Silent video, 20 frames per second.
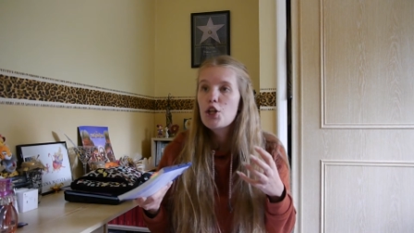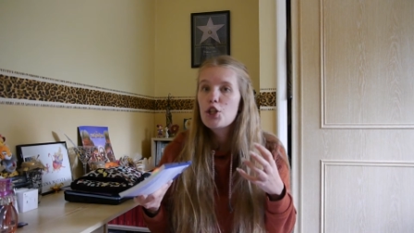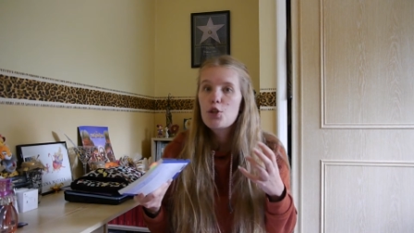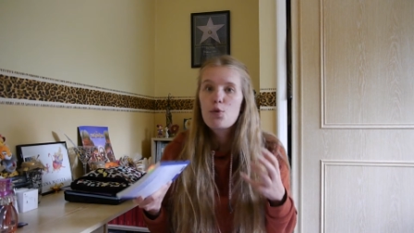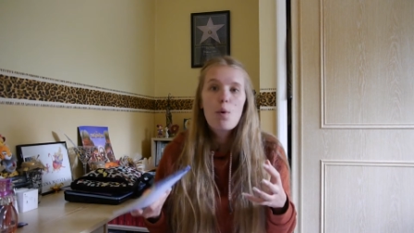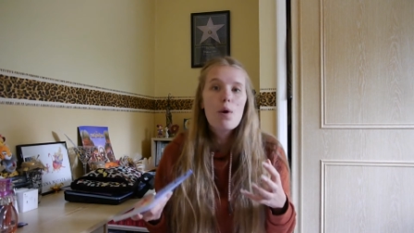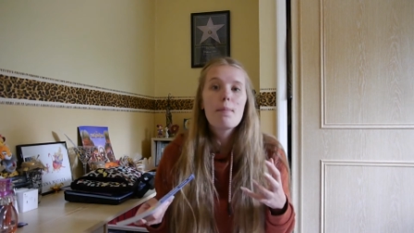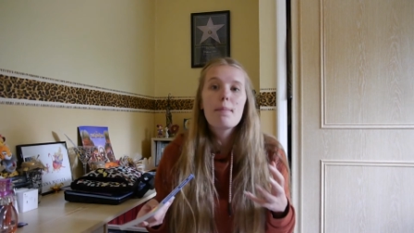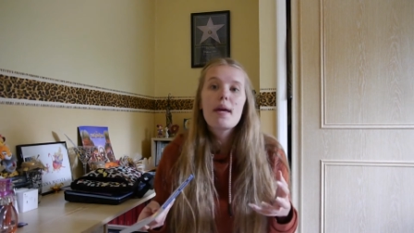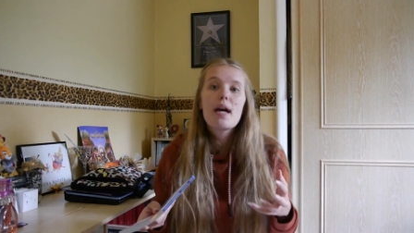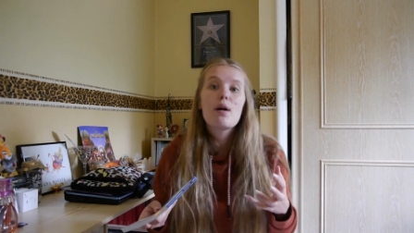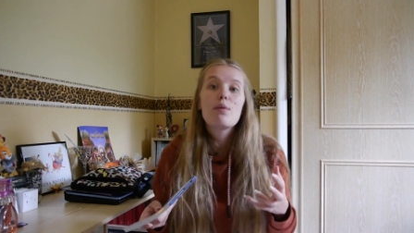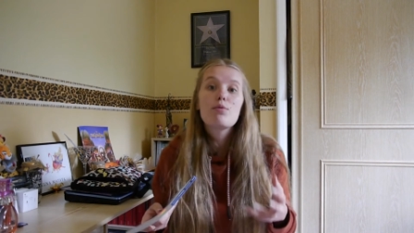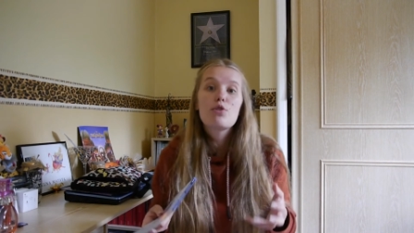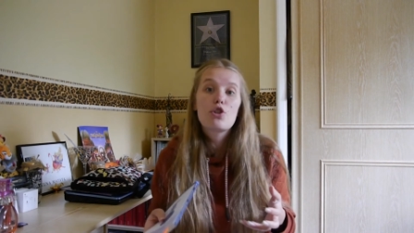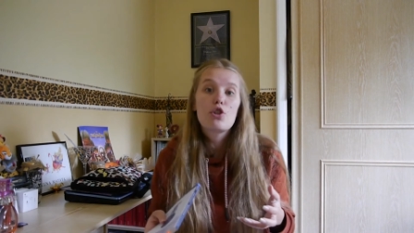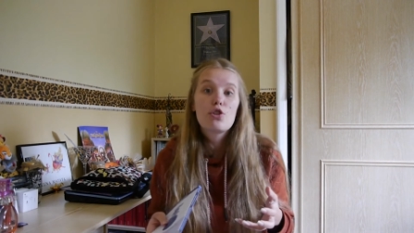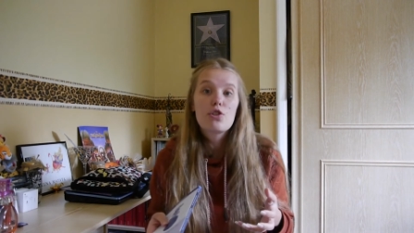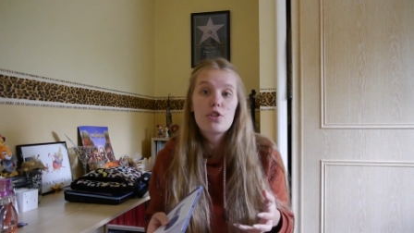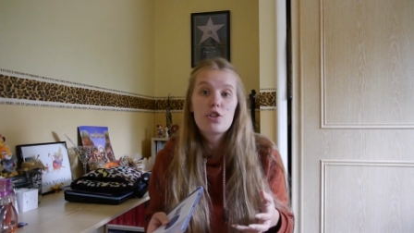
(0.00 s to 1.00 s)
you won't be able
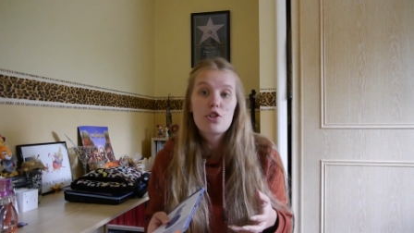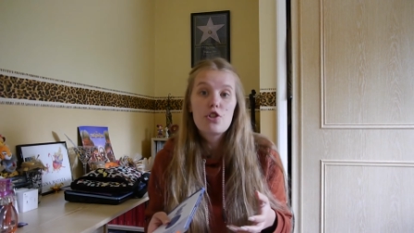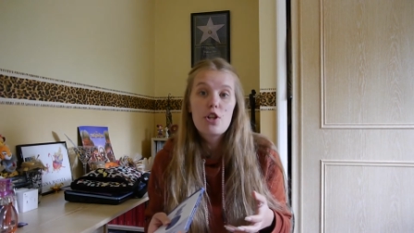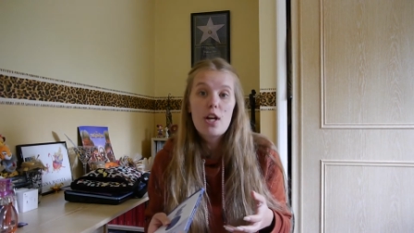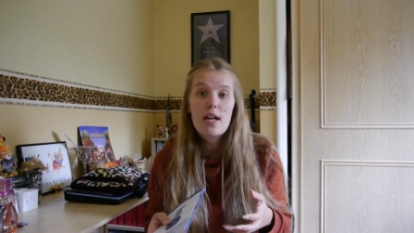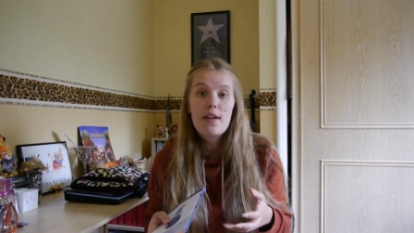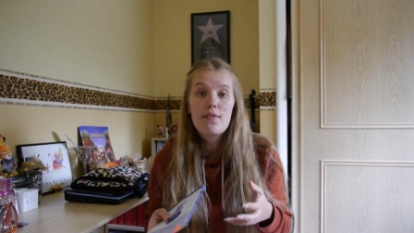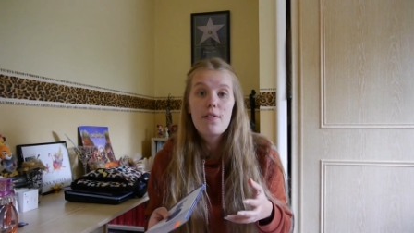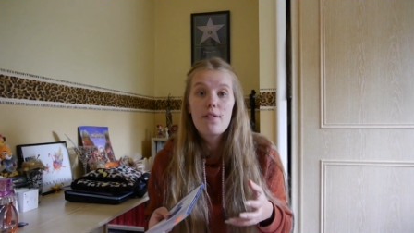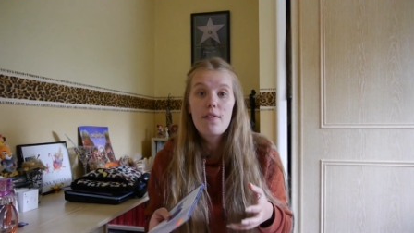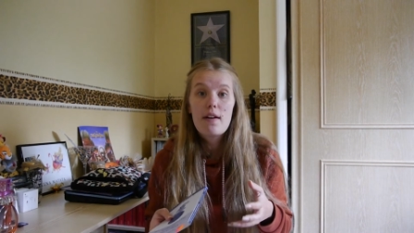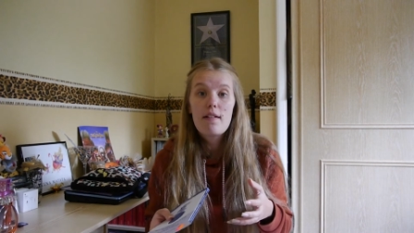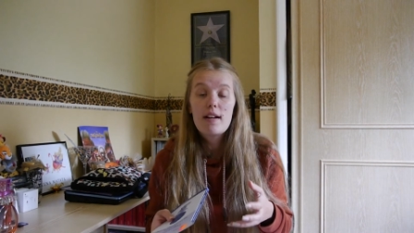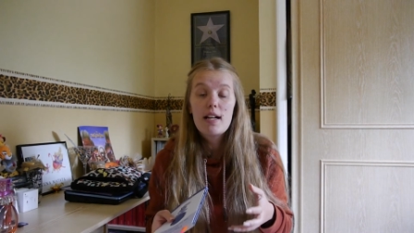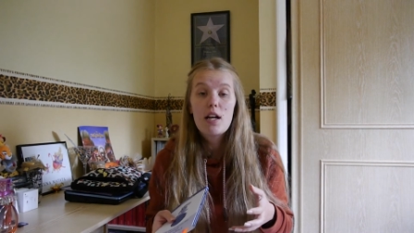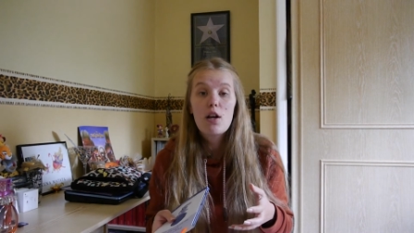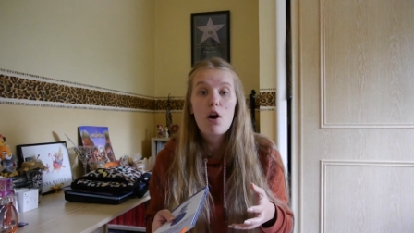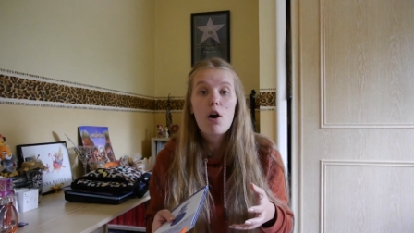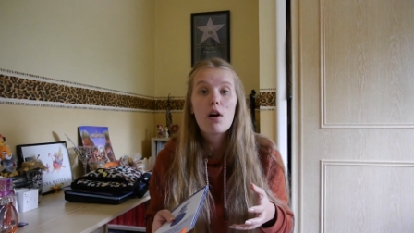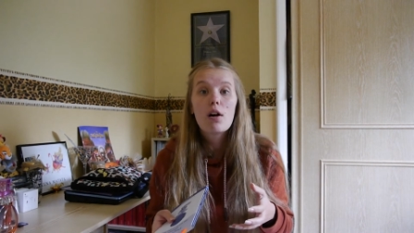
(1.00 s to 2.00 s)
to concentrate for
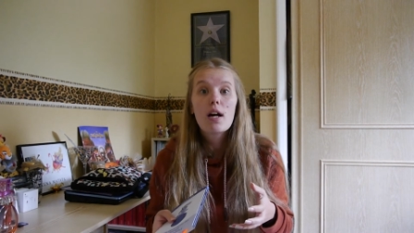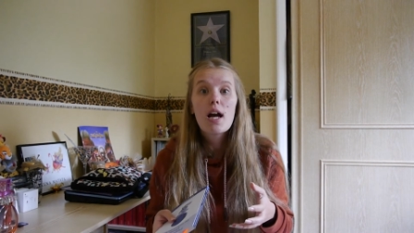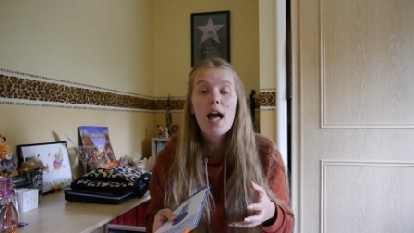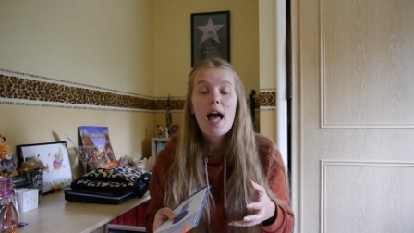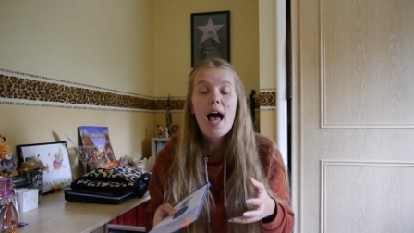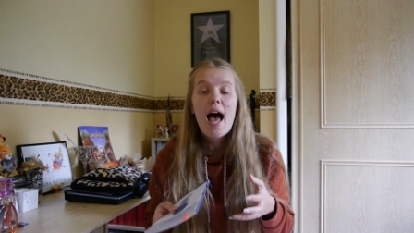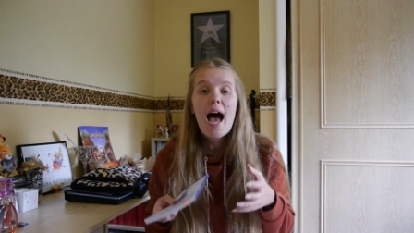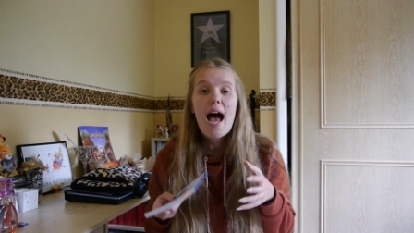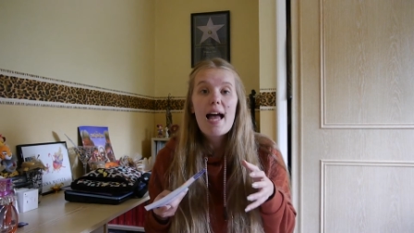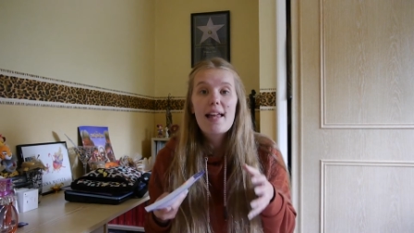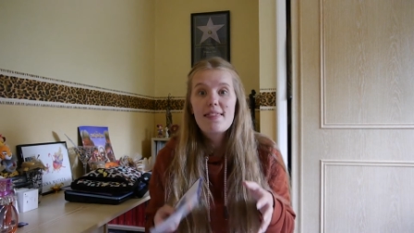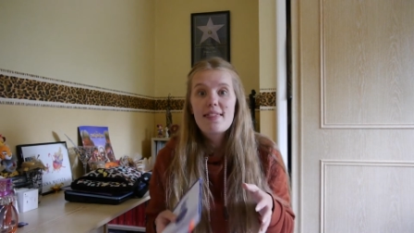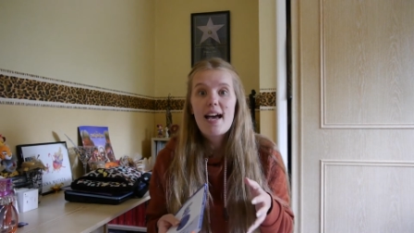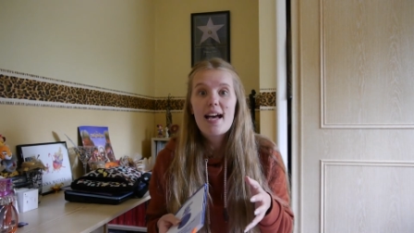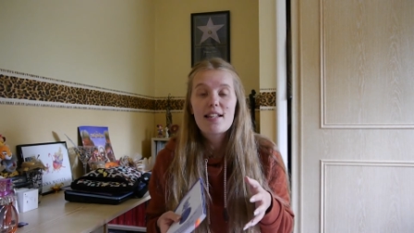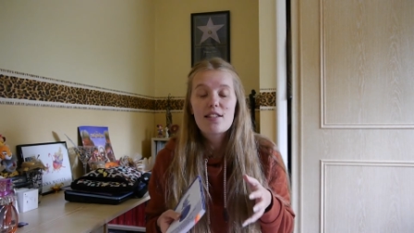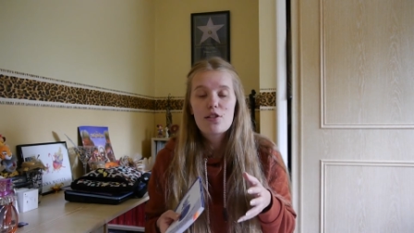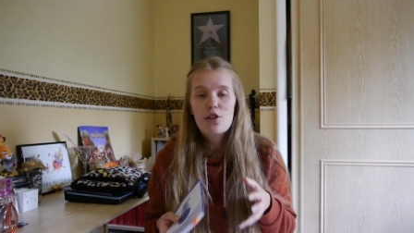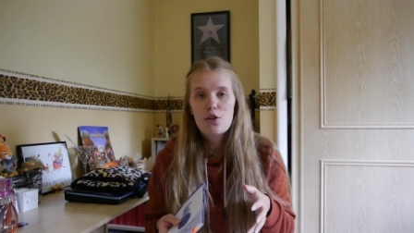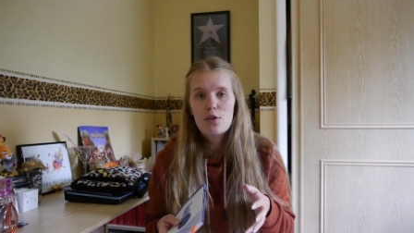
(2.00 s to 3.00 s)
very long, and
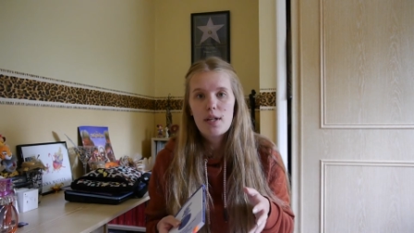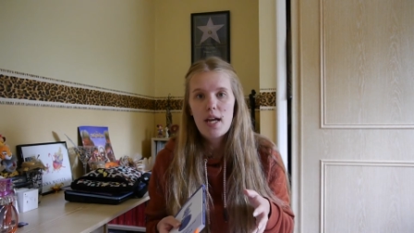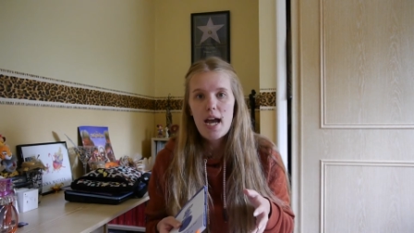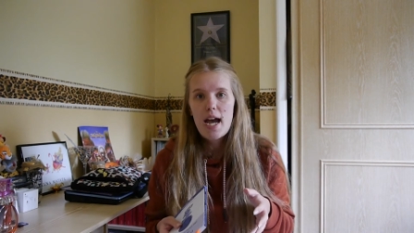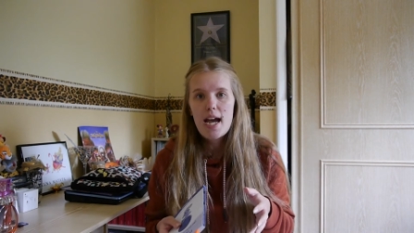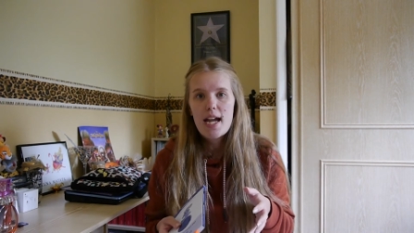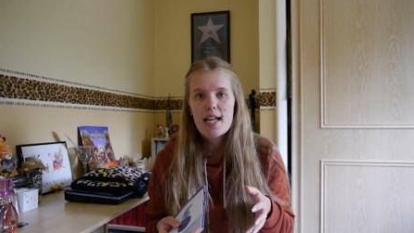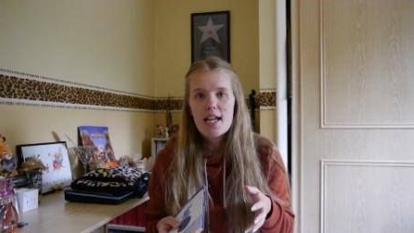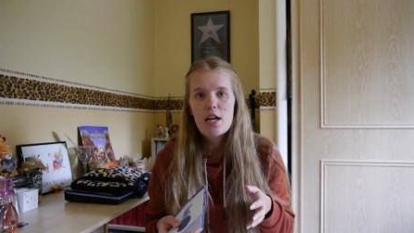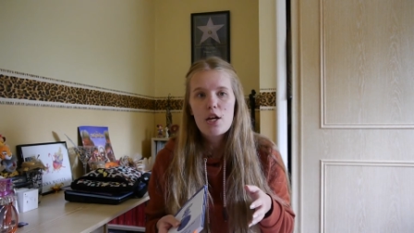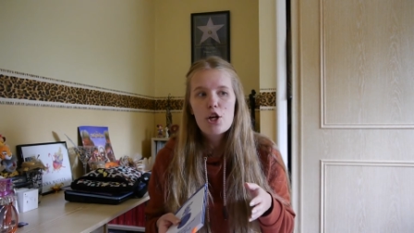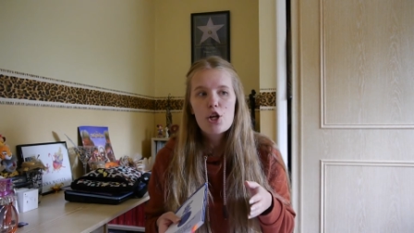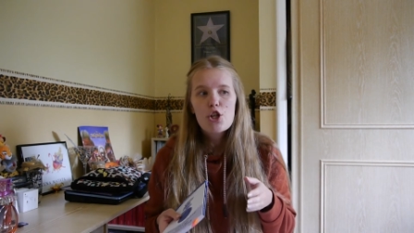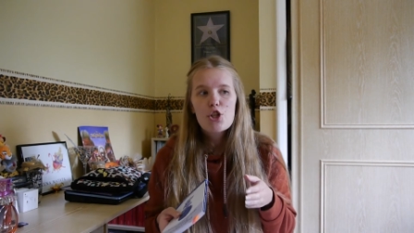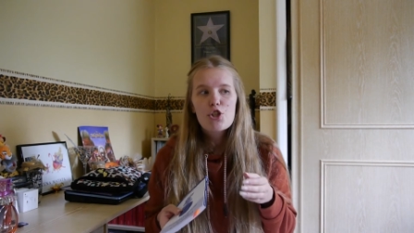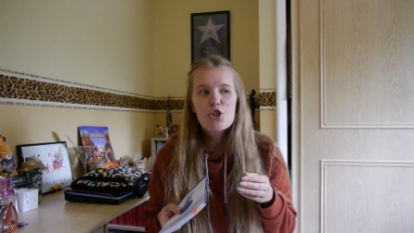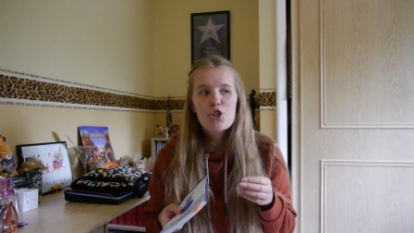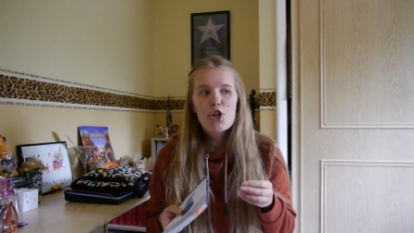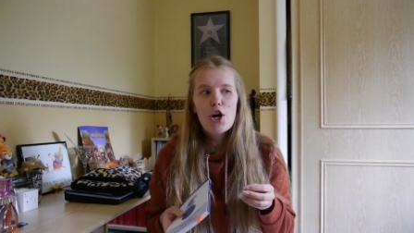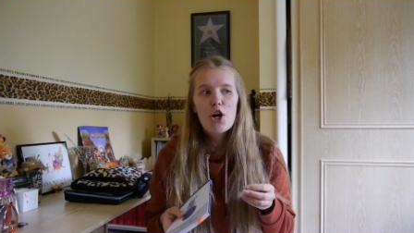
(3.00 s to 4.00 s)
that's okay.
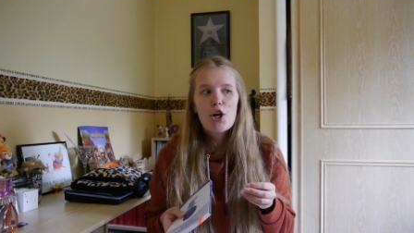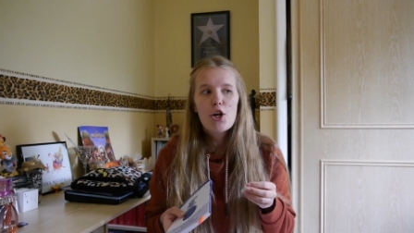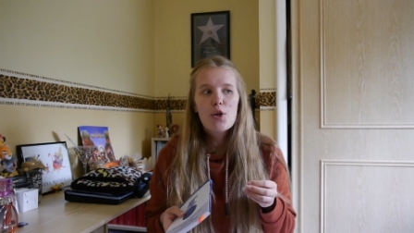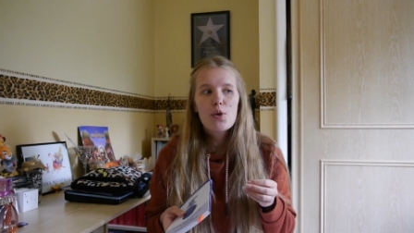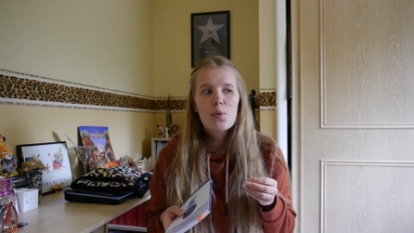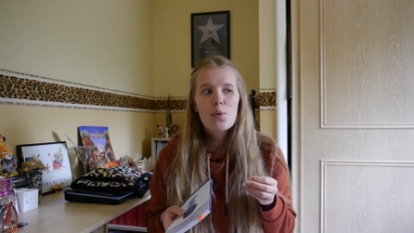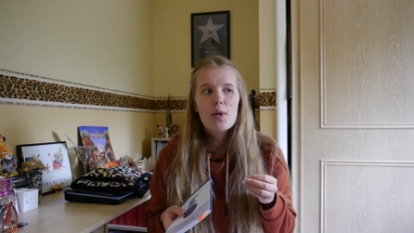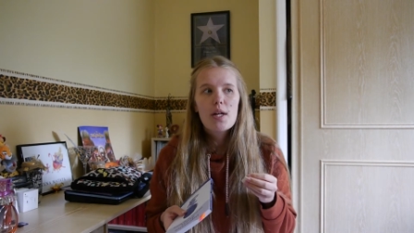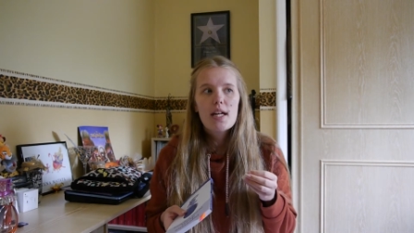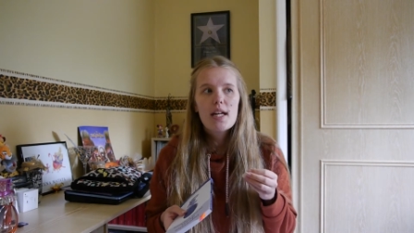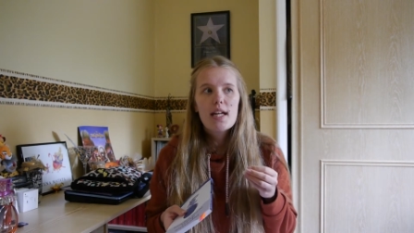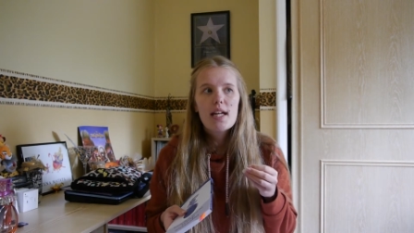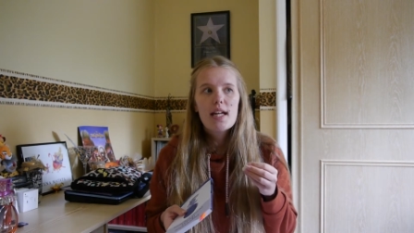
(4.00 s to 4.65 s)
So